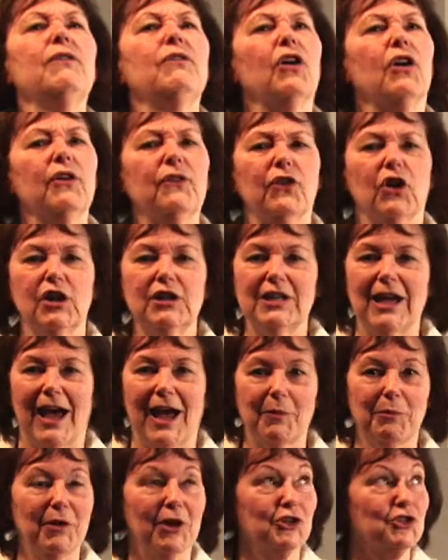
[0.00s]
very, very
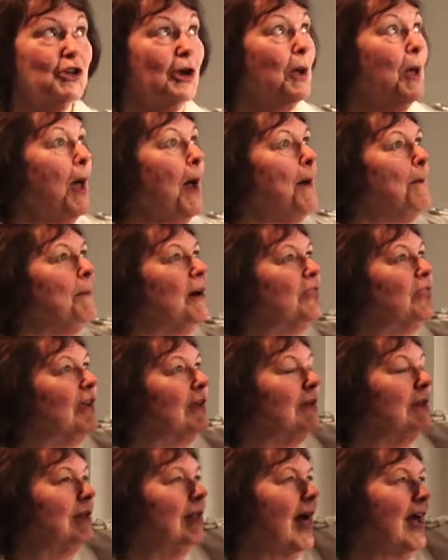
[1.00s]
dark picture, but the
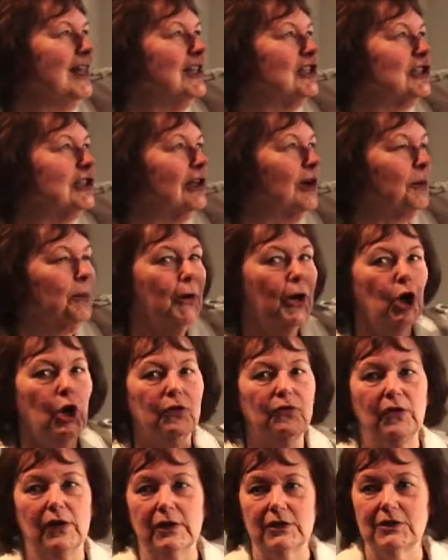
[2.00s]
lights look
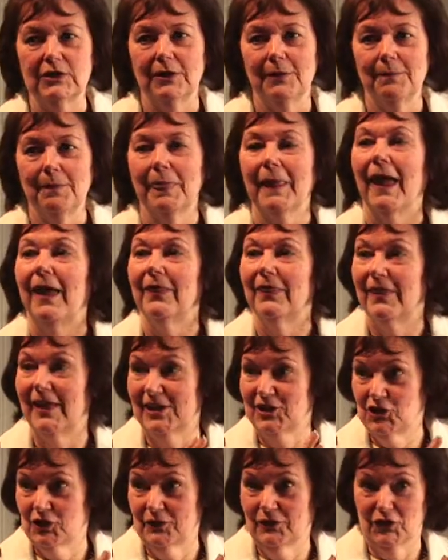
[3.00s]
perfect,
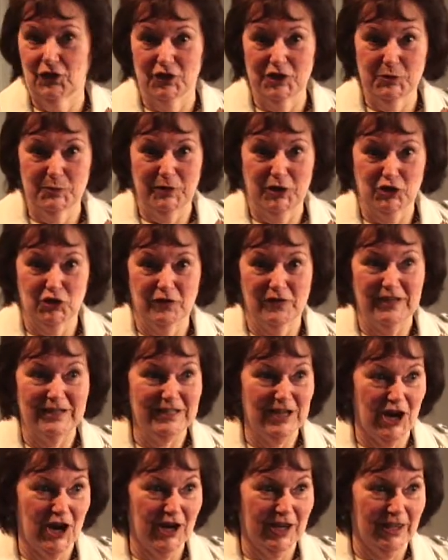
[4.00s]
that's your first picture, the
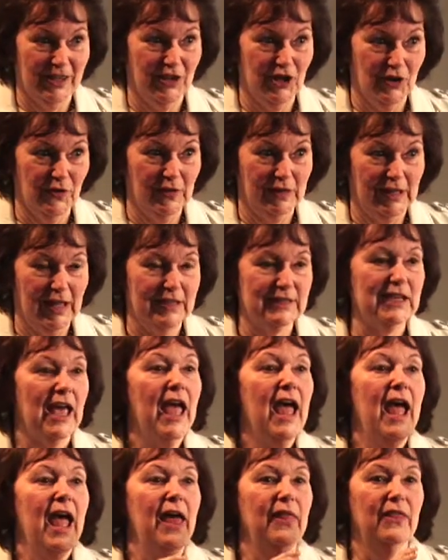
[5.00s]
dark, you know, the
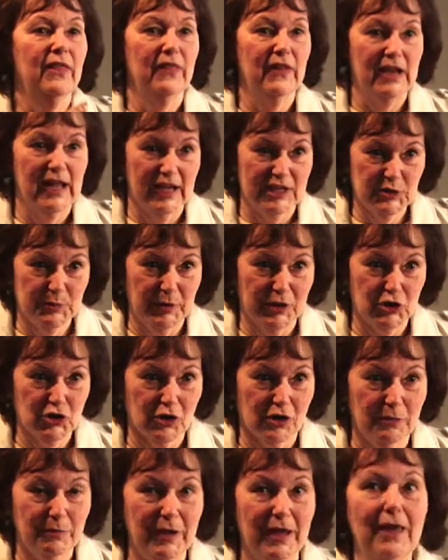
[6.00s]
lights. And then the next picture
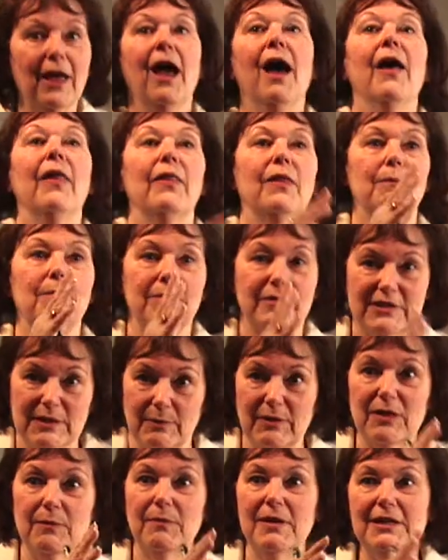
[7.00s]
could be some
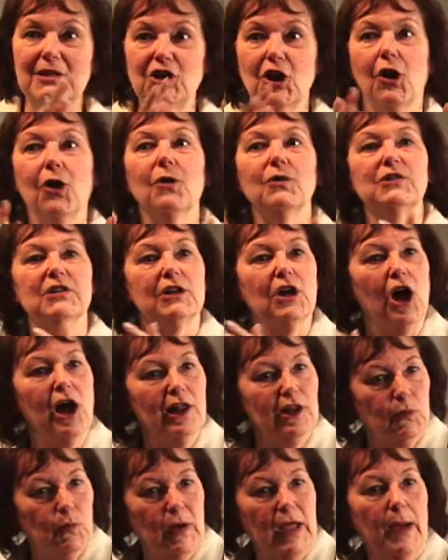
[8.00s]
of the midtones and all
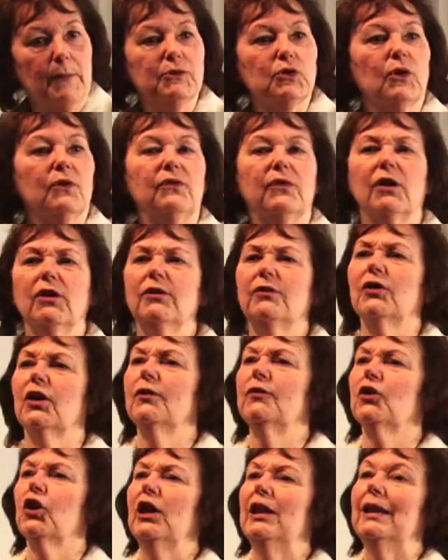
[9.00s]
the way up to a very, very,
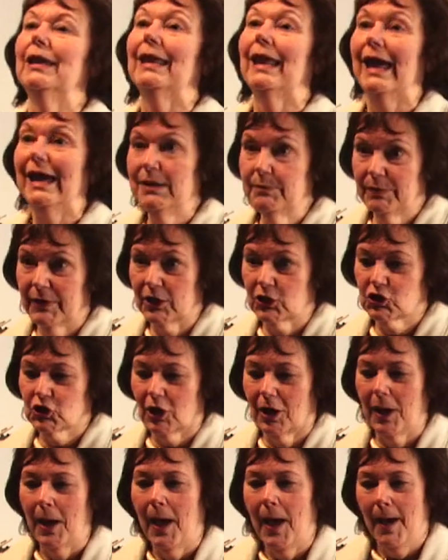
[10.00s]
very light
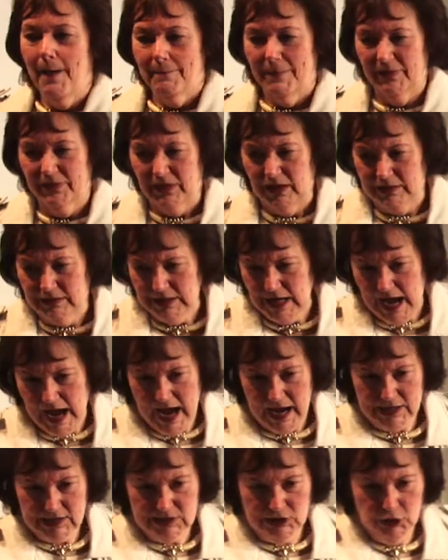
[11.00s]
picture, but the
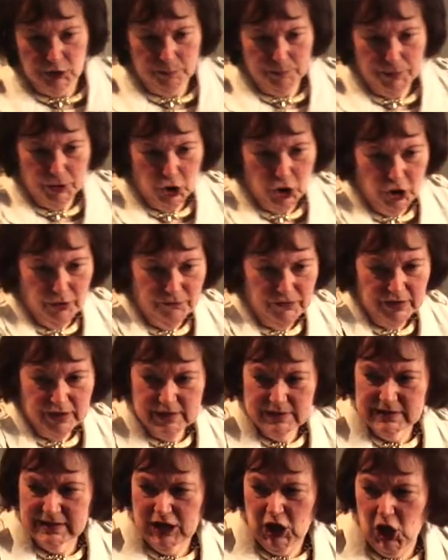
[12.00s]
darks look perfect. You can
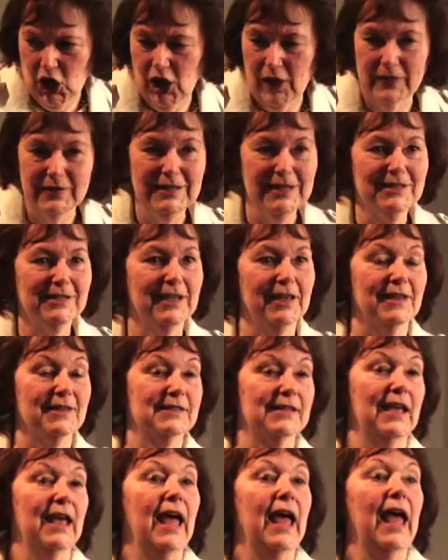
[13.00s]
see all the
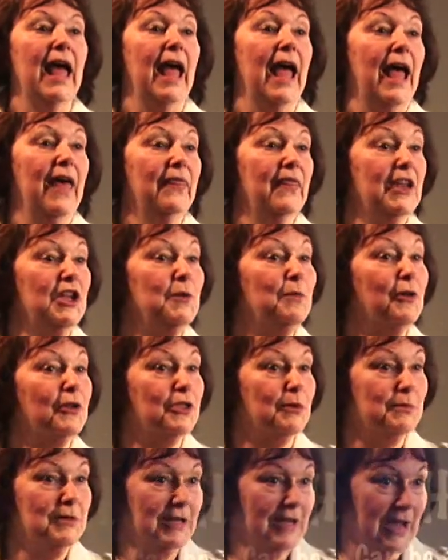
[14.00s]
details. And then you put
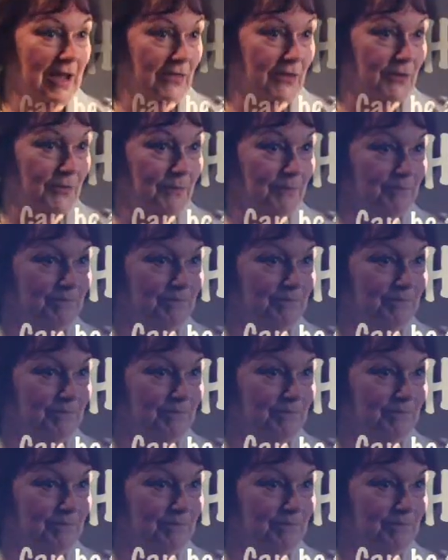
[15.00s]
them together.